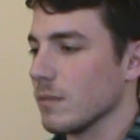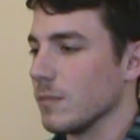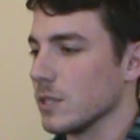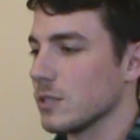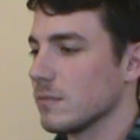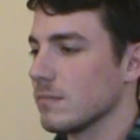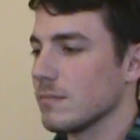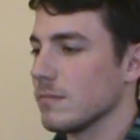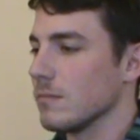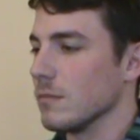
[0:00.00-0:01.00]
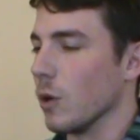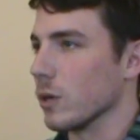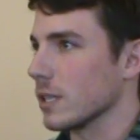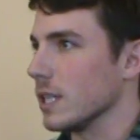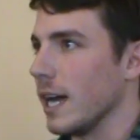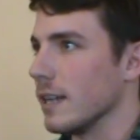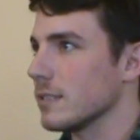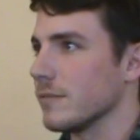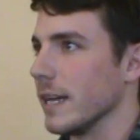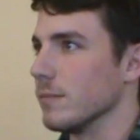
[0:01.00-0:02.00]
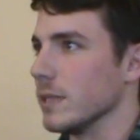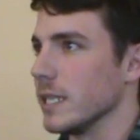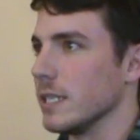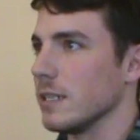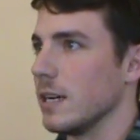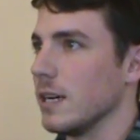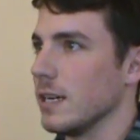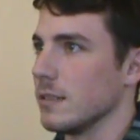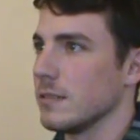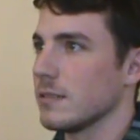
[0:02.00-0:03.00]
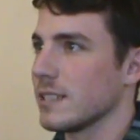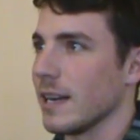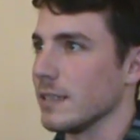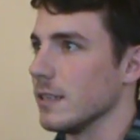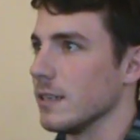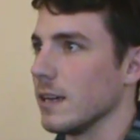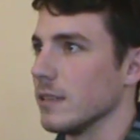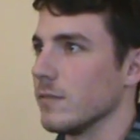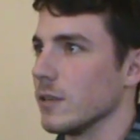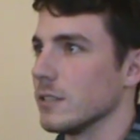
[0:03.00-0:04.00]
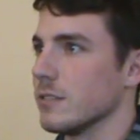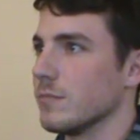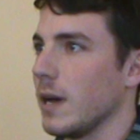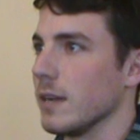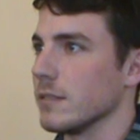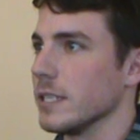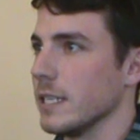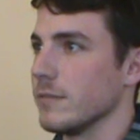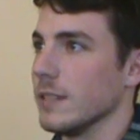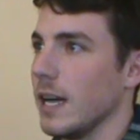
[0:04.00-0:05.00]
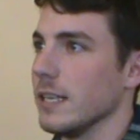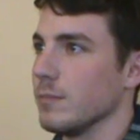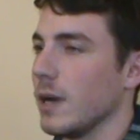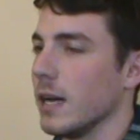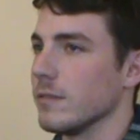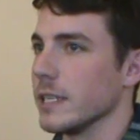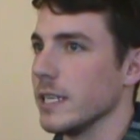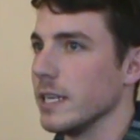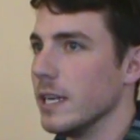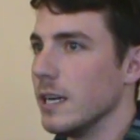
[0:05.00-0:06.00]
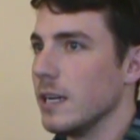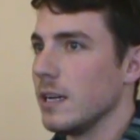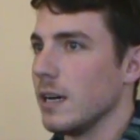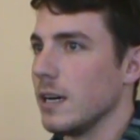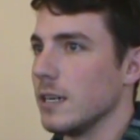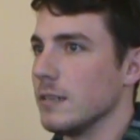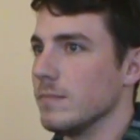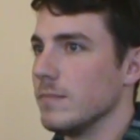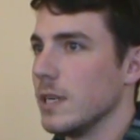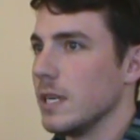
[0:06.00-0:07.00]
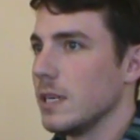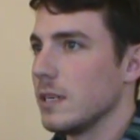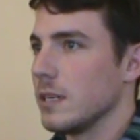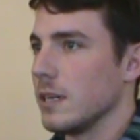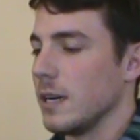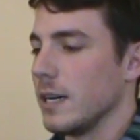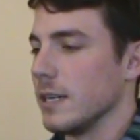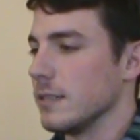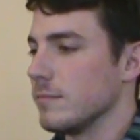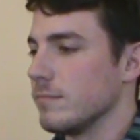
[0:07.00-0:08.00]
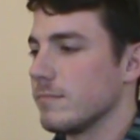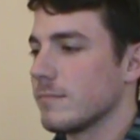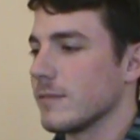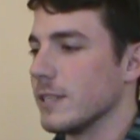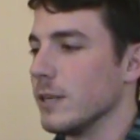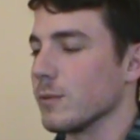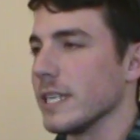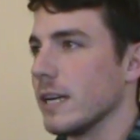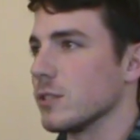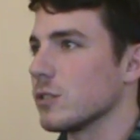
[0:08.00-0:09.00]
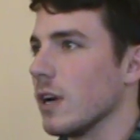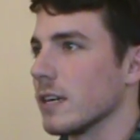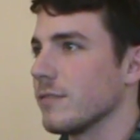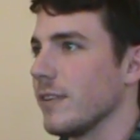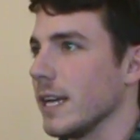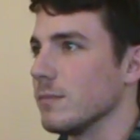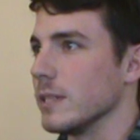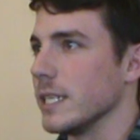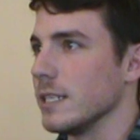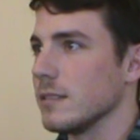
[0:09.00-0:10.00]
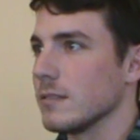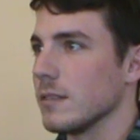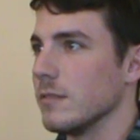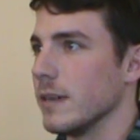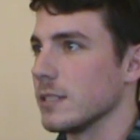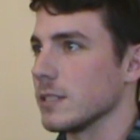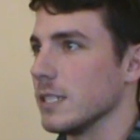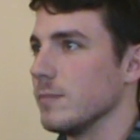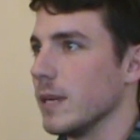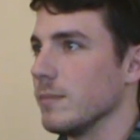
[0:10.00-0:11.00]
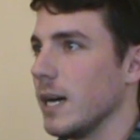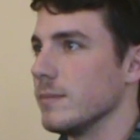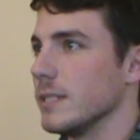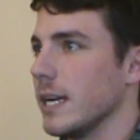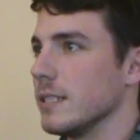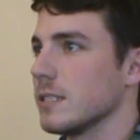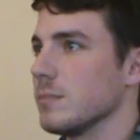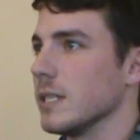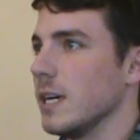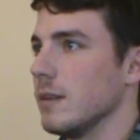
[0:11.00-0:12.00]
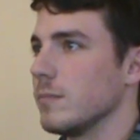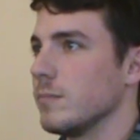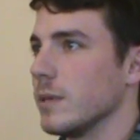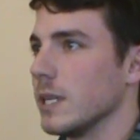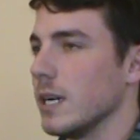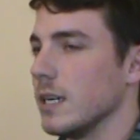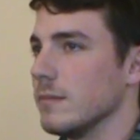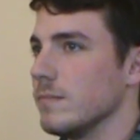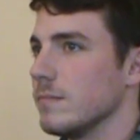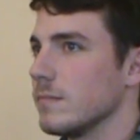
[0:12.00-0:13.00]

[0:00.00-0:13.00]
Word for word: much lower class family, uh, kind of on the verge of poverty, if not in poverty. Um, uh, didn't really have a strong family. Eventually, my mom and dad split up, but um,